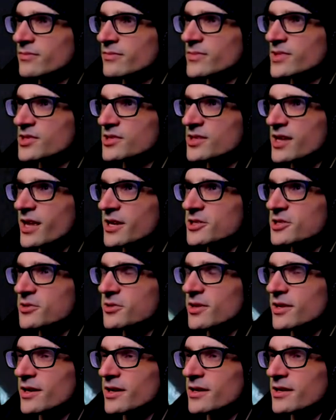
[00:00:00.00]
The statue
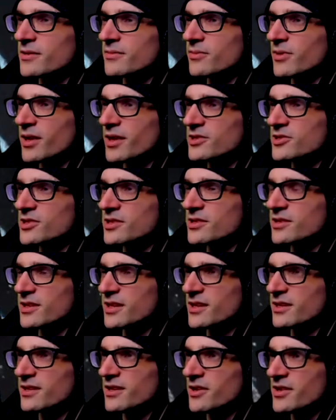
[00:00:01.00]
that I Well, actually,
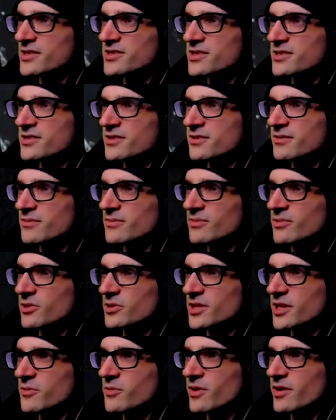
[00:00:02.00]
now this just
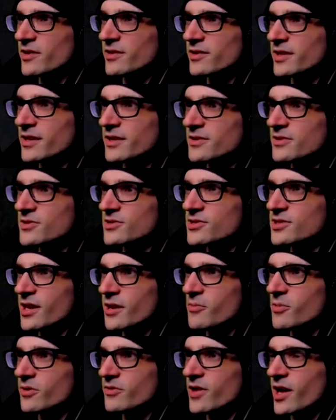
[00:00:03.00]
looked like one of the things I would have